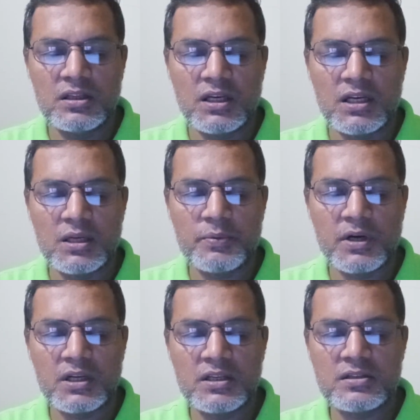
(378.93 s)
The
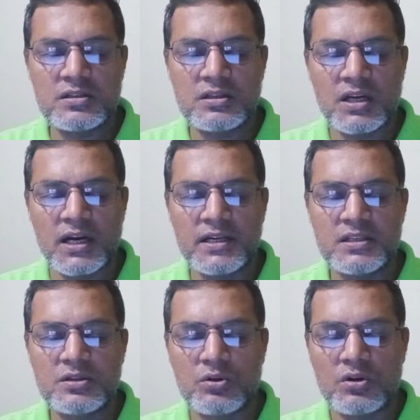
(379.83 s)
reference
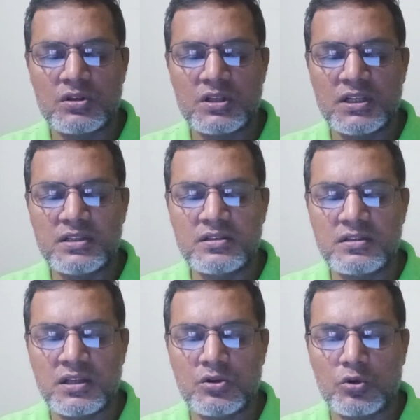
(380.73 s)
guide
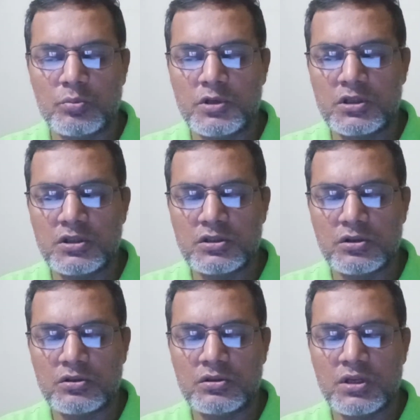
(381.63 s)
contains the
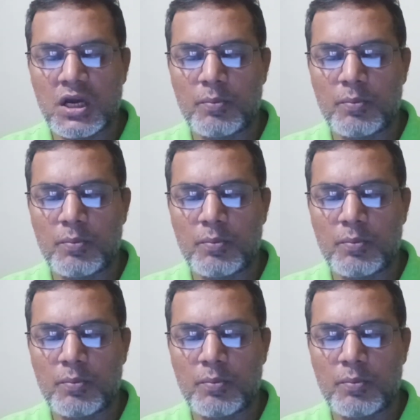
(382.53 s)
documentation